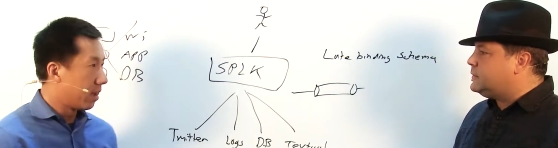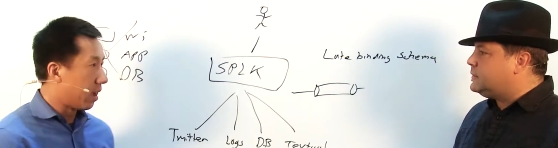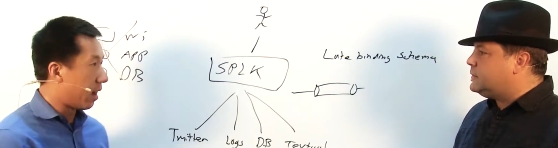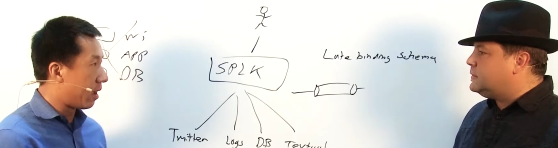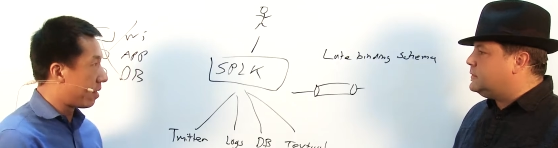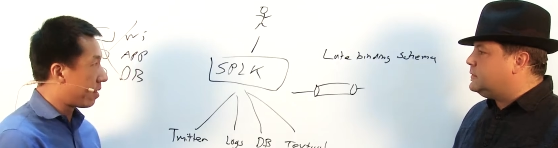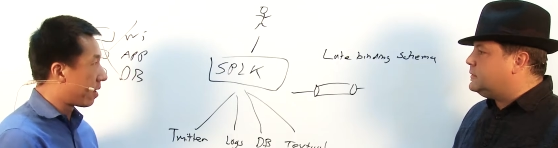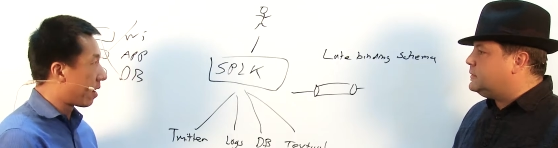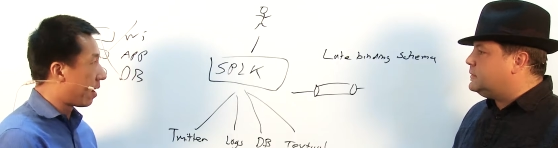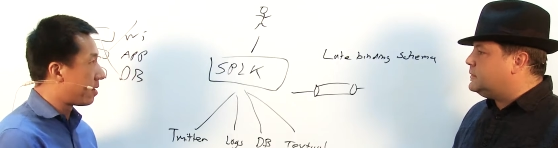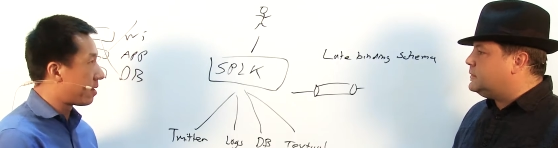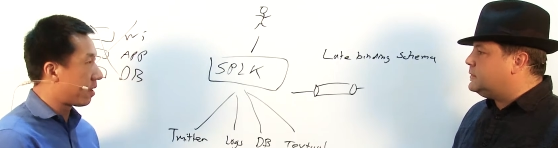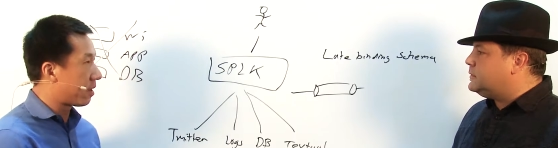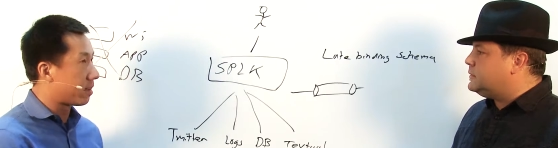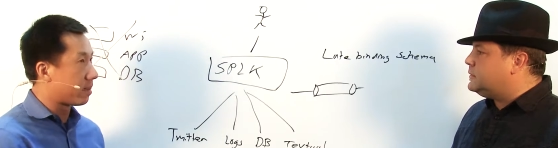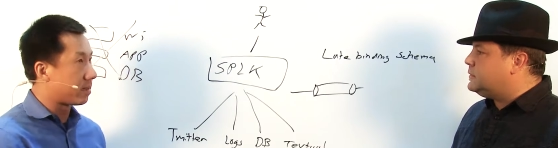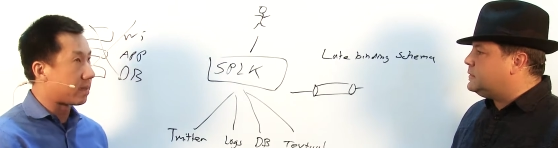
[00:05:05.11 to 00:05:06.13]
Speaker 1: and the
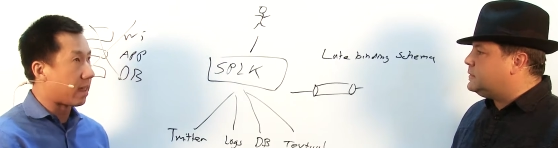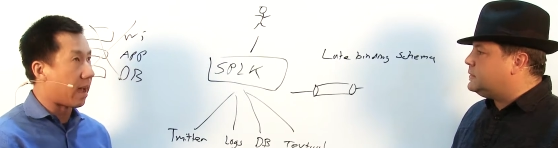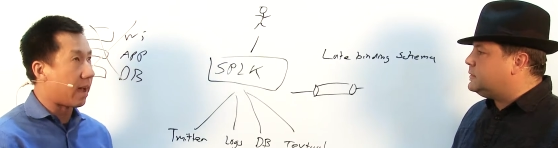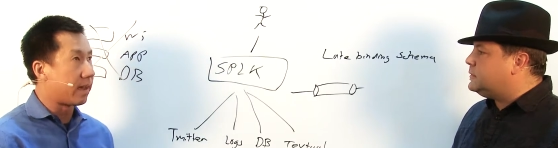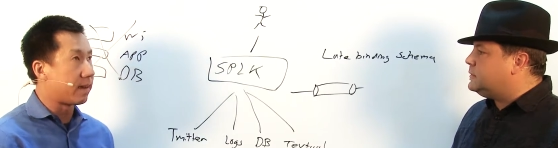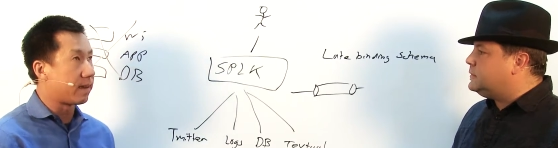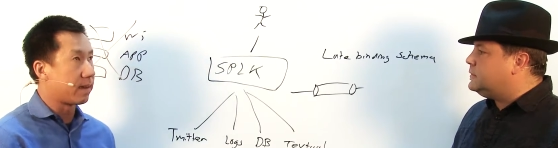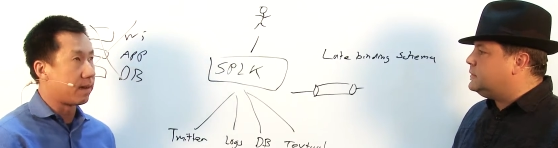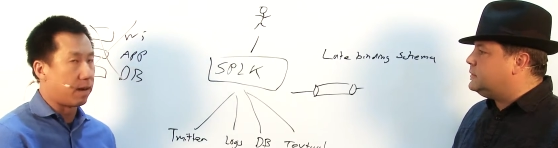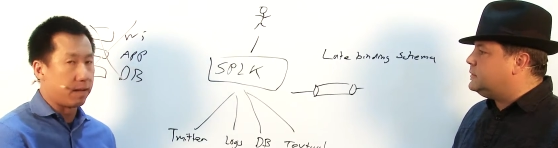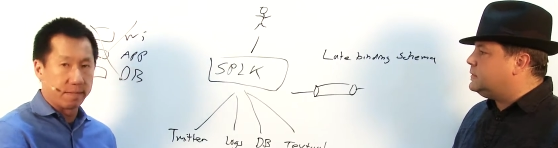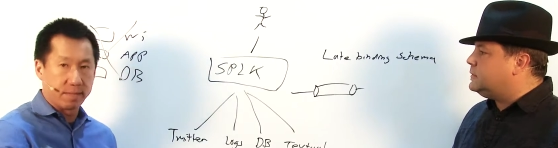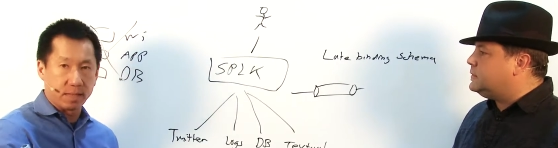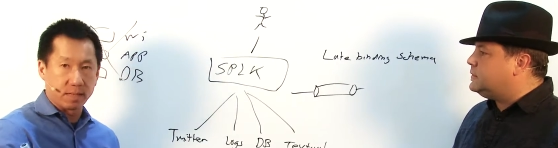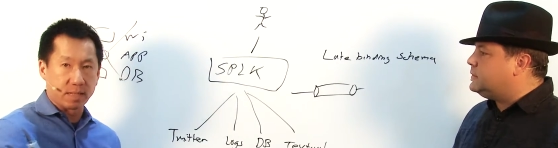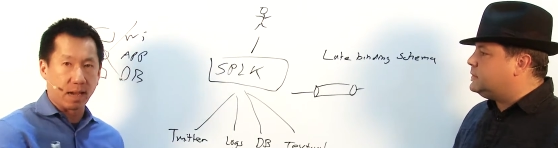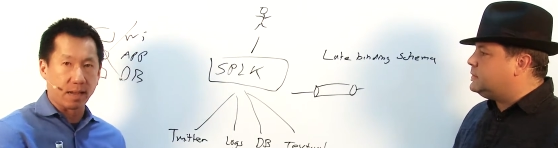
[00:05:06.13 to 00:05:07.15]
idea is that all
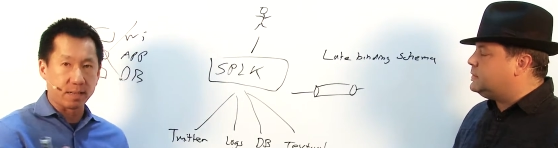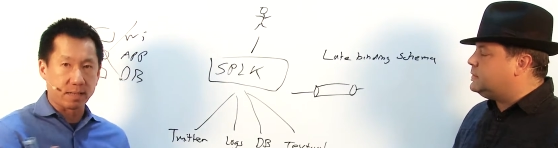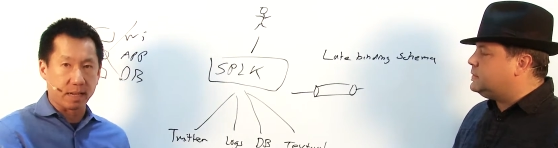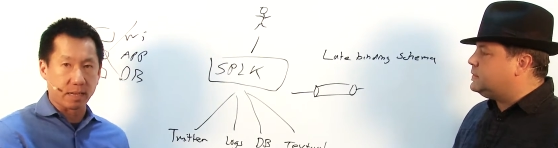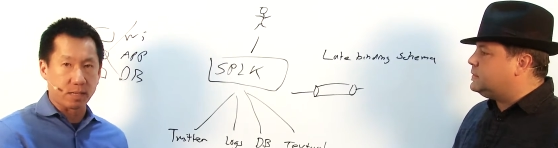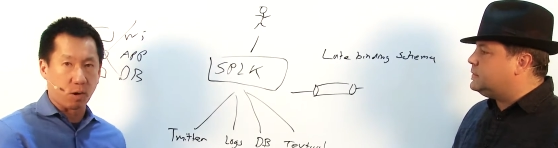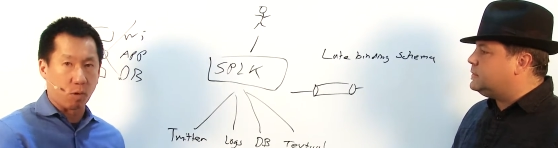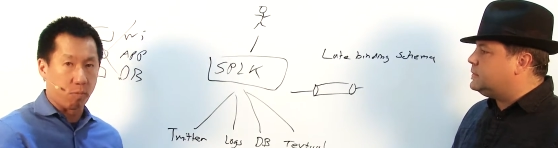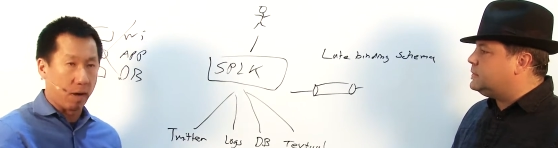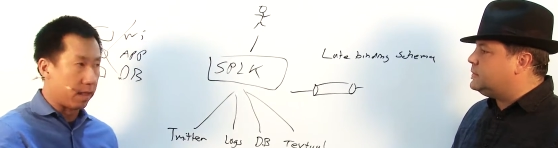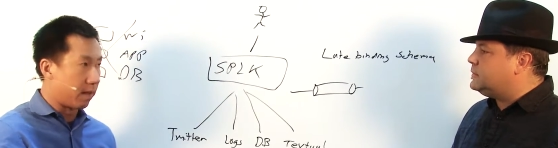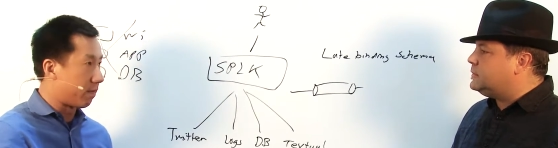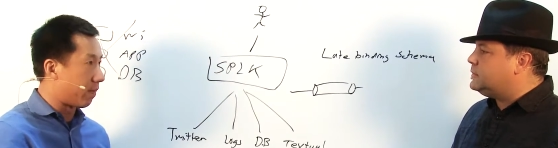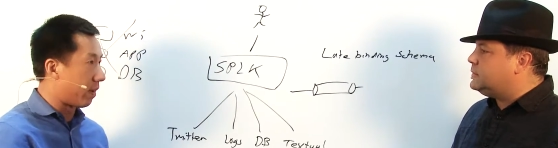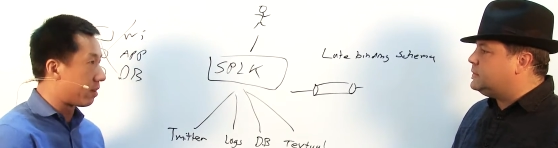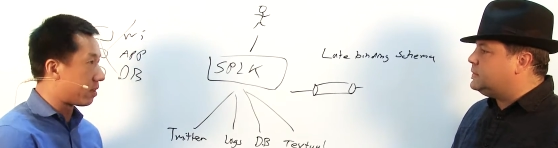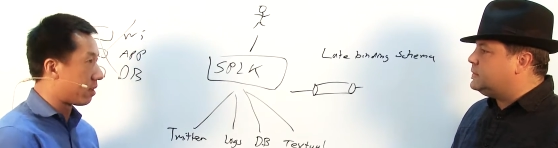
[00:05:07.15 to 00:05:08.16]
of these data sets are
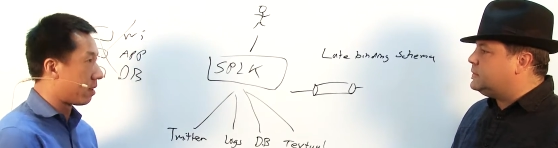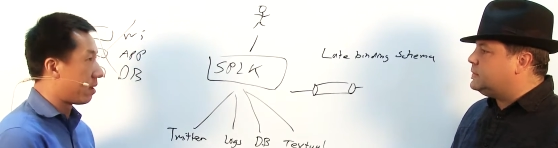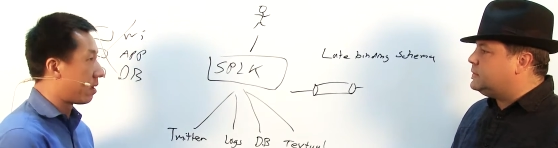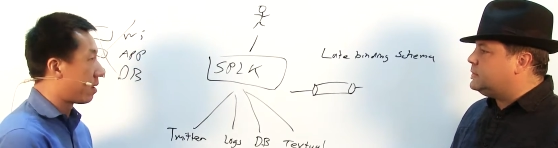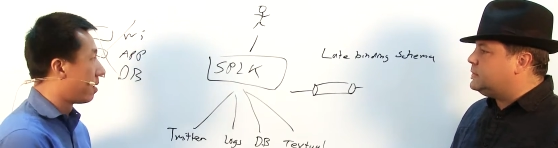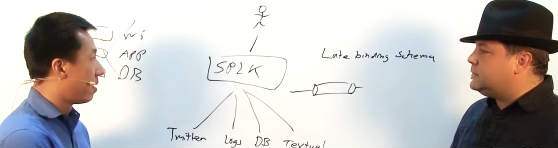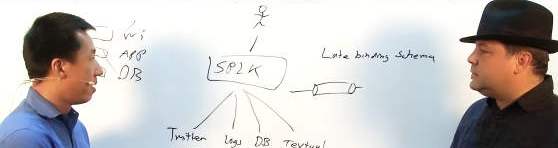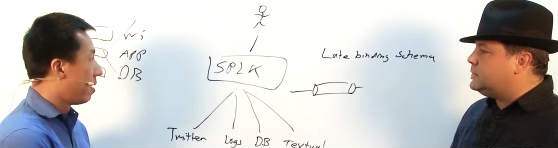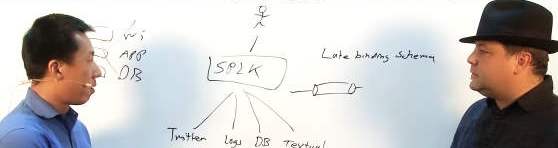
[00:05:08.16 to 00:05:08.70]
relevant to